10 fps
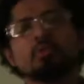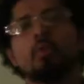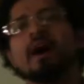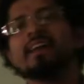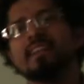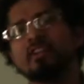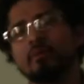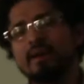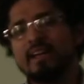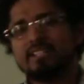widen your
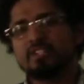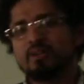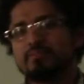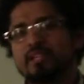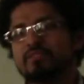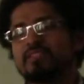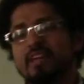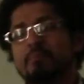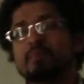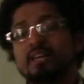mind in terms of the
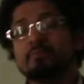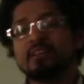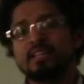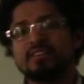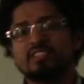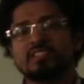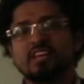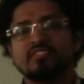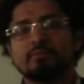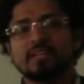applicability of this law
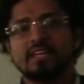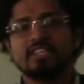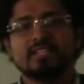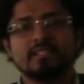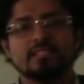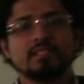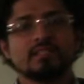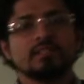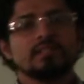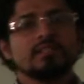of obligations.
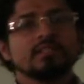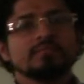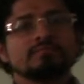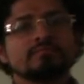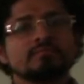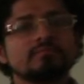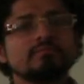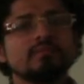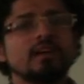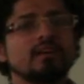
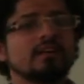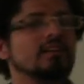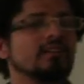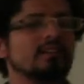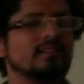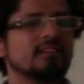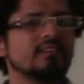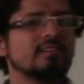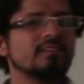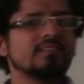
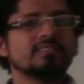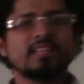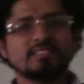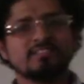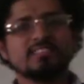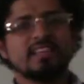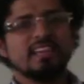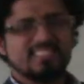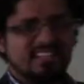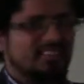That's the
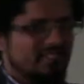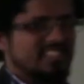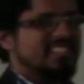last slide. Let's